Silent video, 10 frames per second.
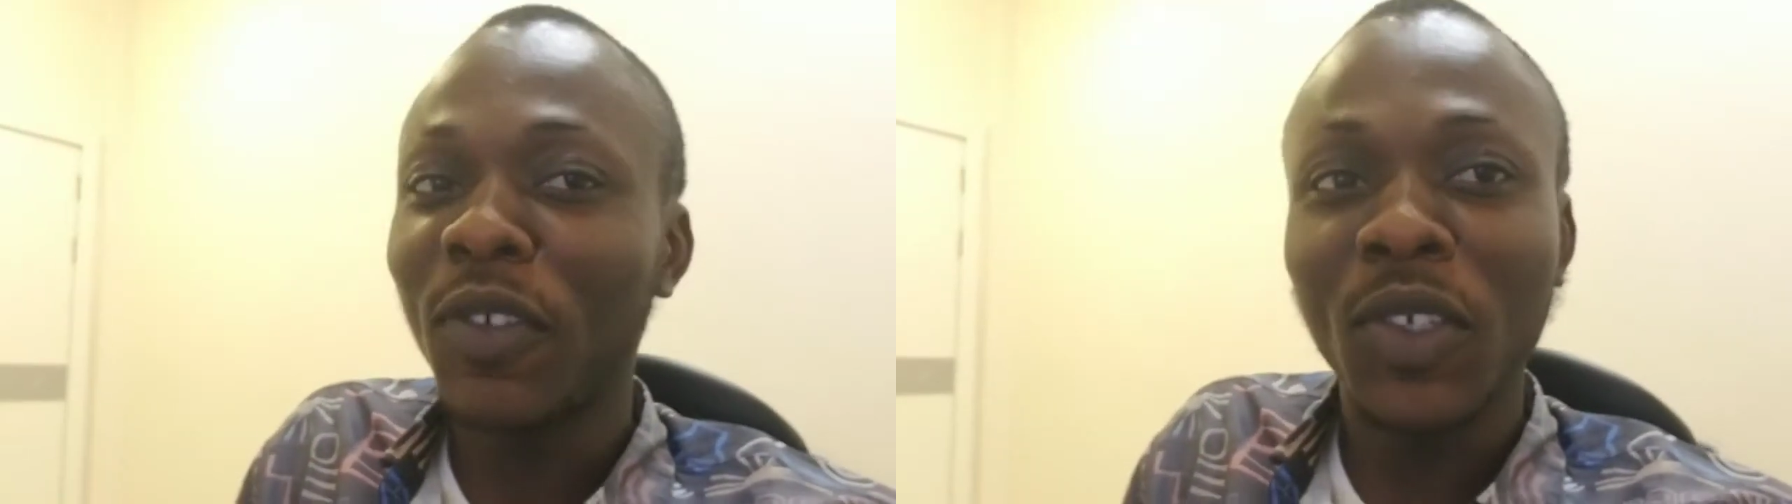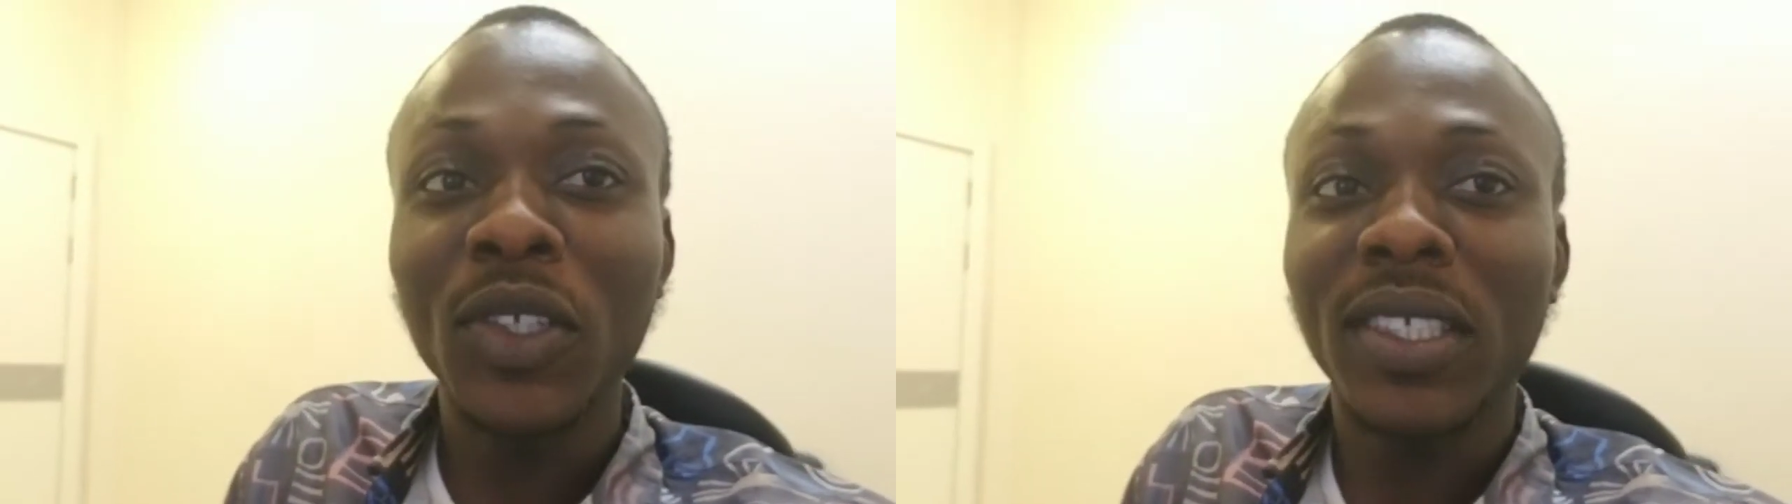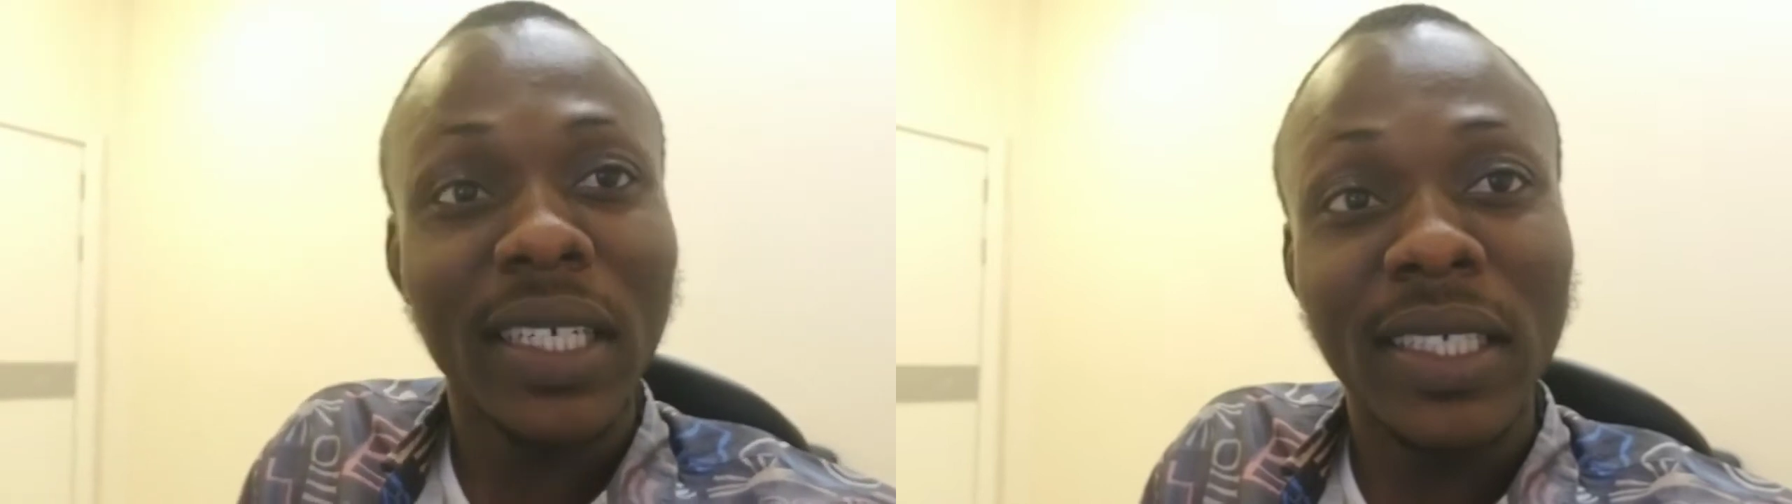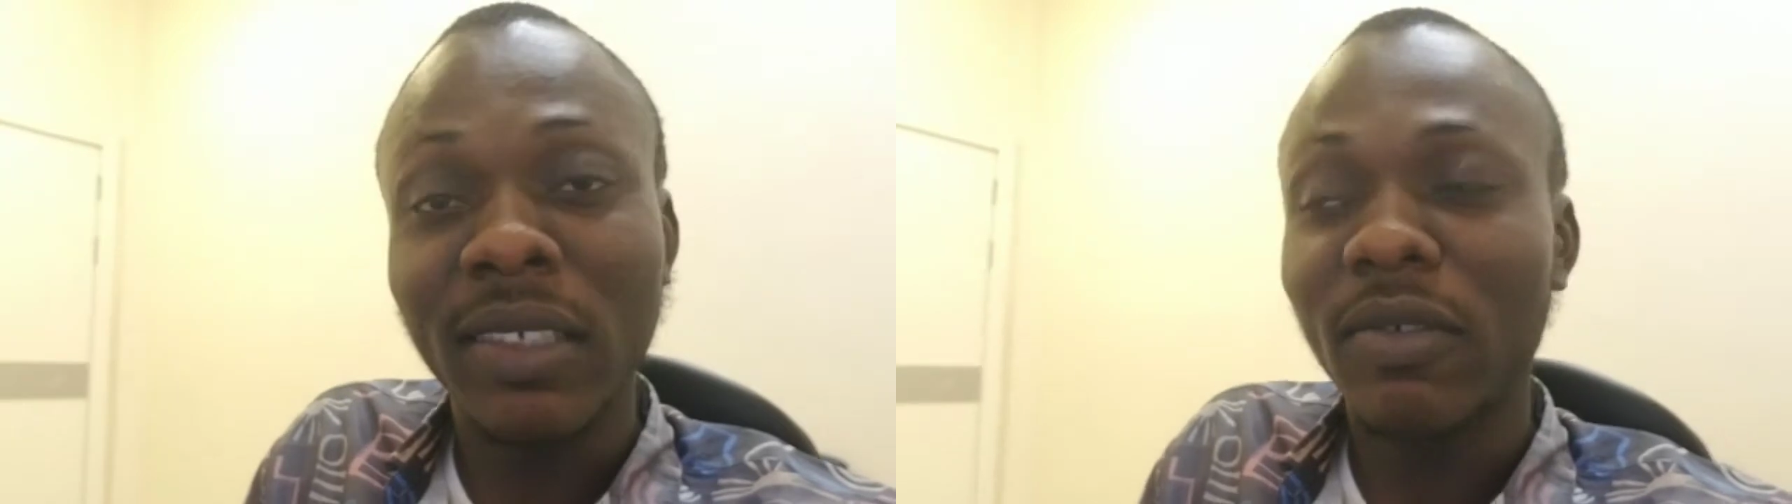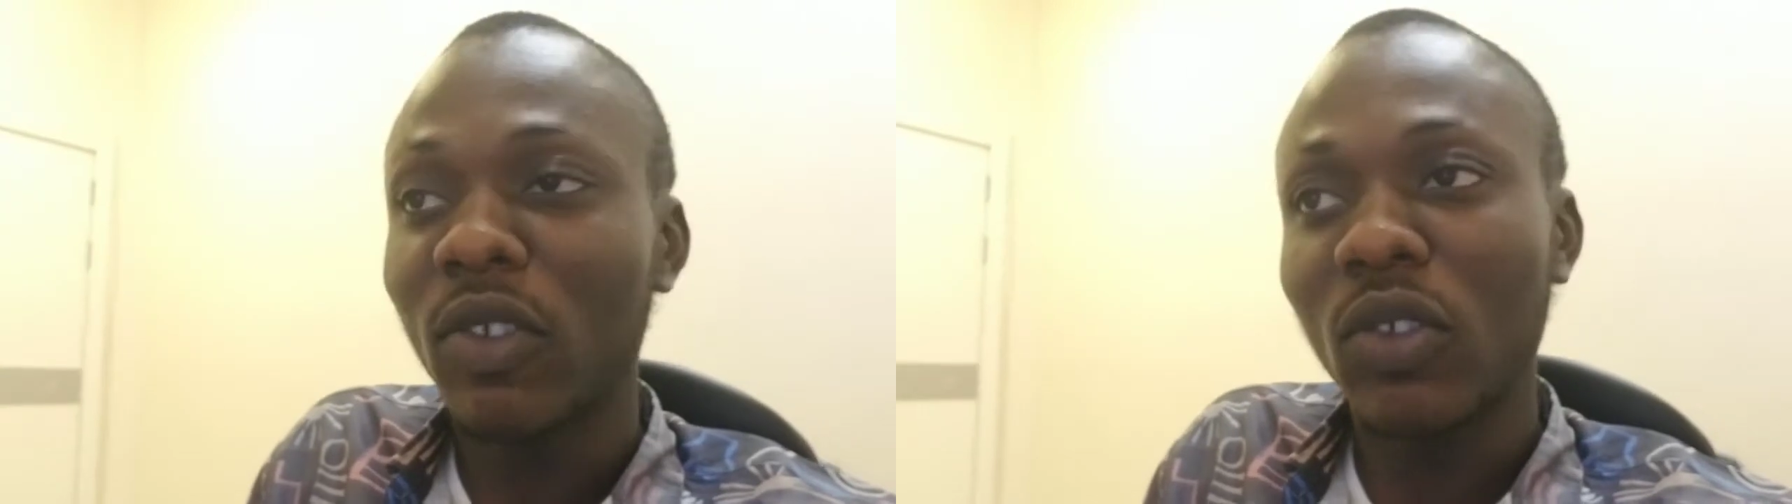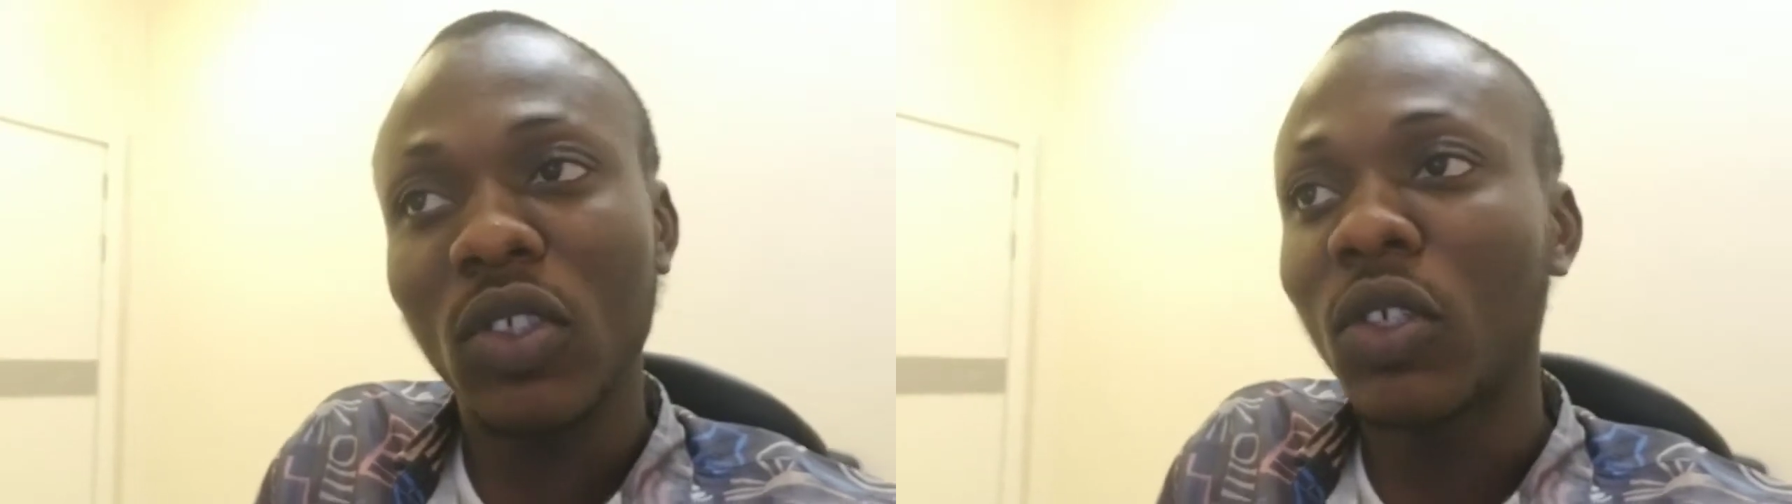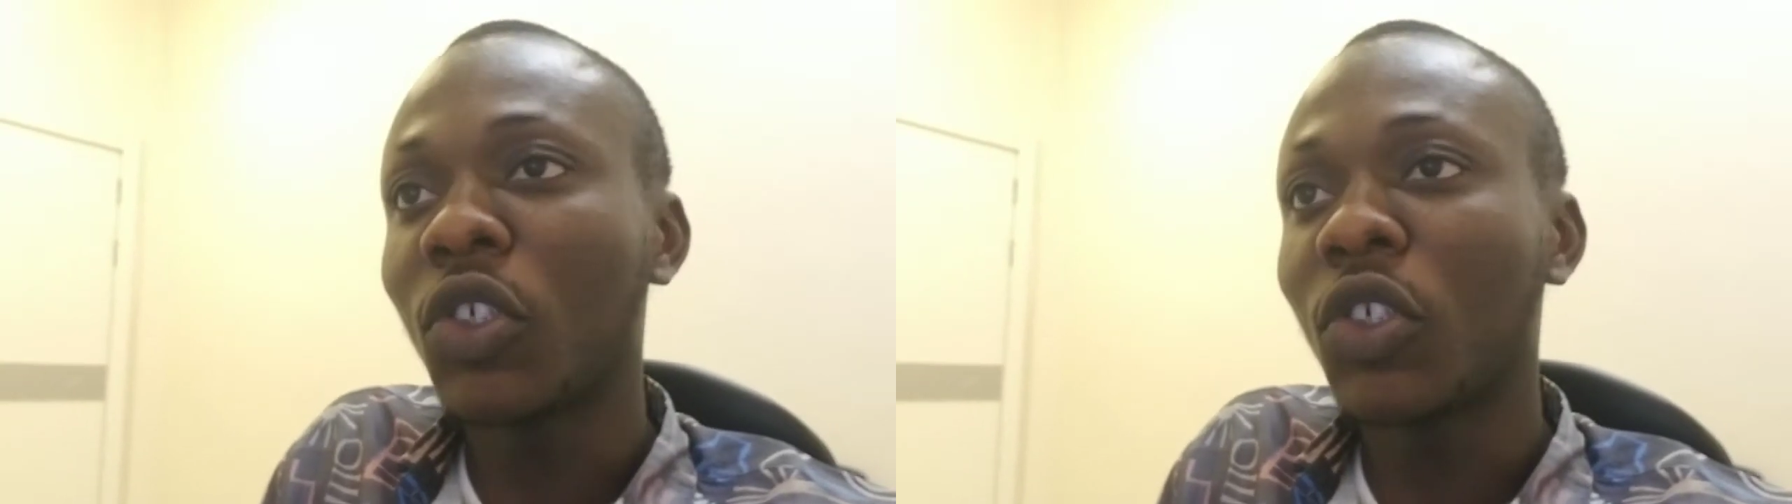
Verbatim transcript: you got in to study